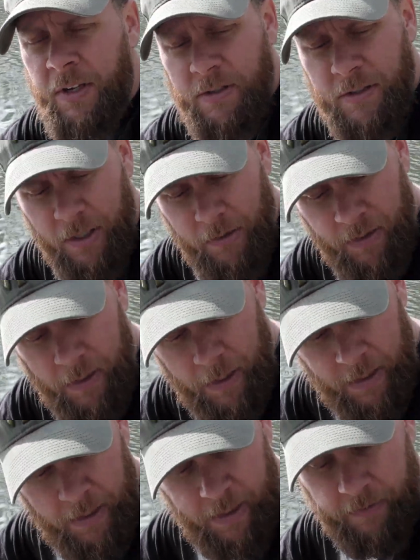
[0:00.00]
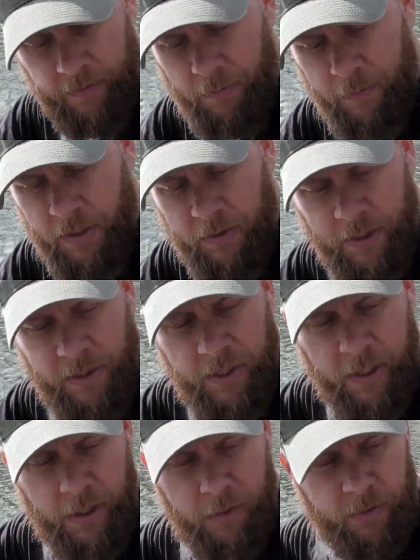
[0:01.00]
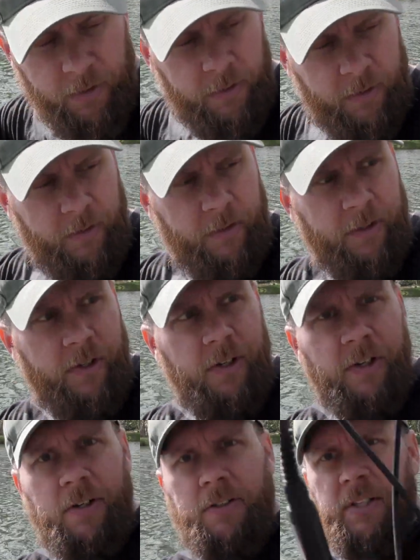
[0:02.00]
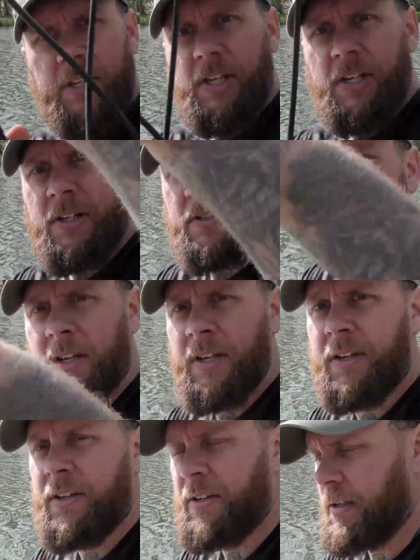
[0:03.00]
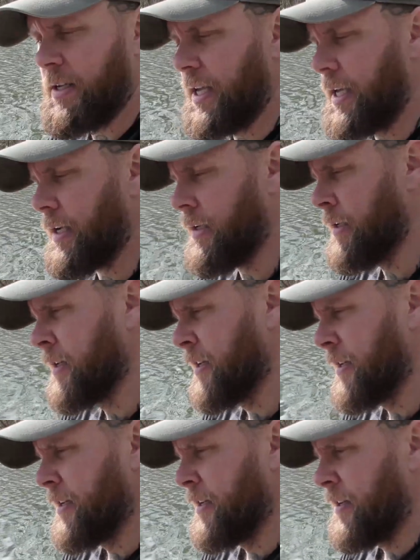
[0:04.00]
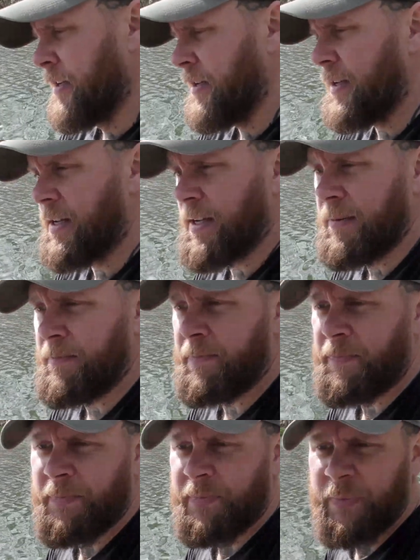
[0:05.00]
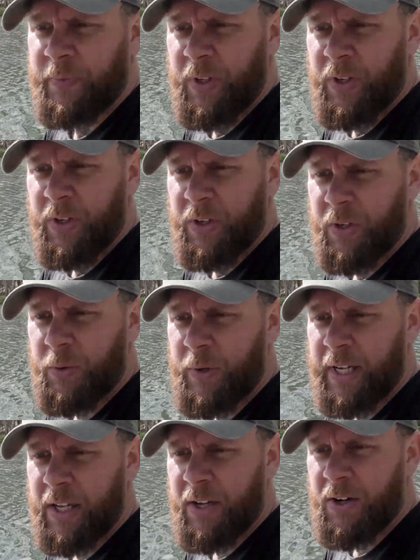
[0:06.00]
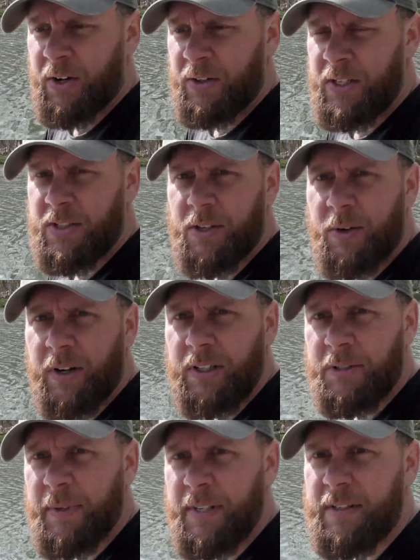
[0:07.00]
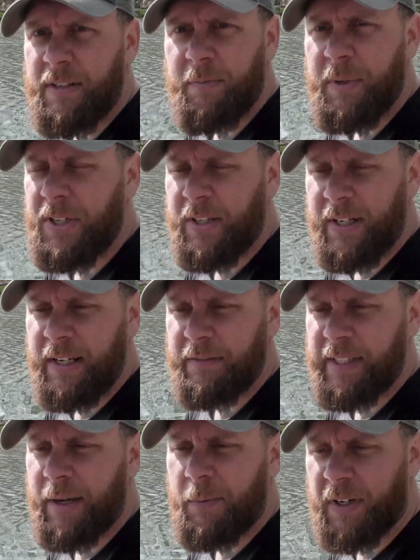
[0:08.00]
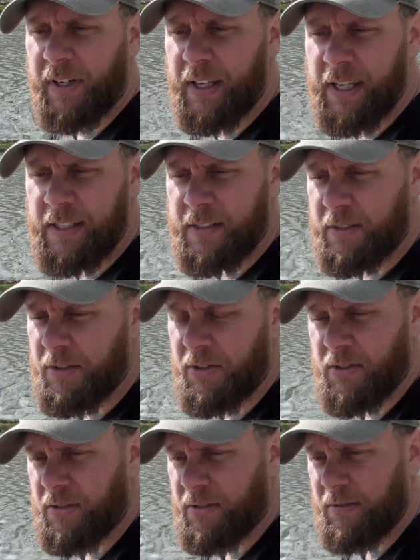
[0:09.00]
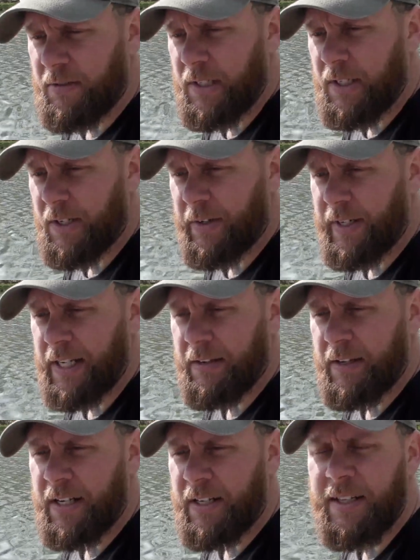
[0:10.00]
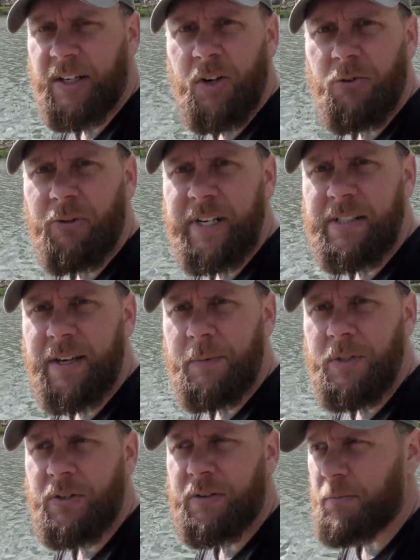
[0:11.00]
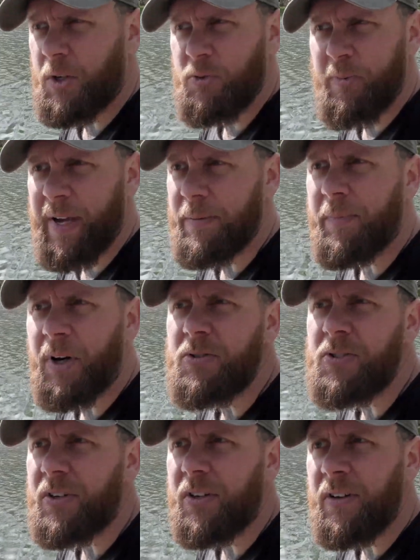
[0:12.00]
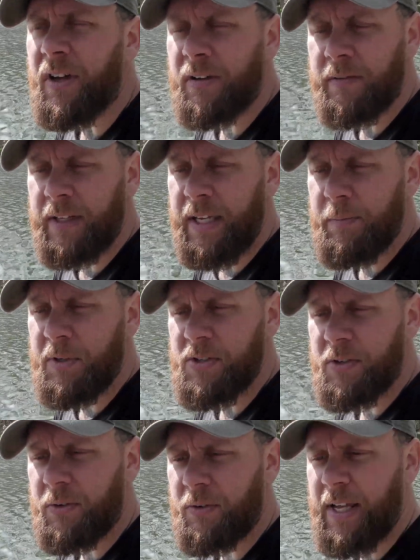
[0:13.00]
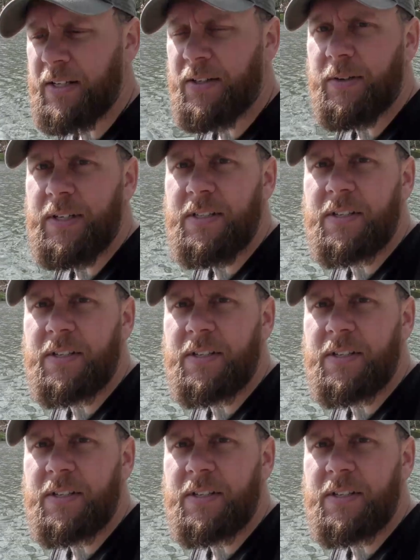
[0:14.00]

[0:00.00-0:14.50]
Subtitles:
So I've got my trusty old OxyGuard here. I'm going to whack it on. These are quite expensive, but you don't have to get one of these. It's just, you know, anything that will read temperature. Most bait boats and deepers and all that do it.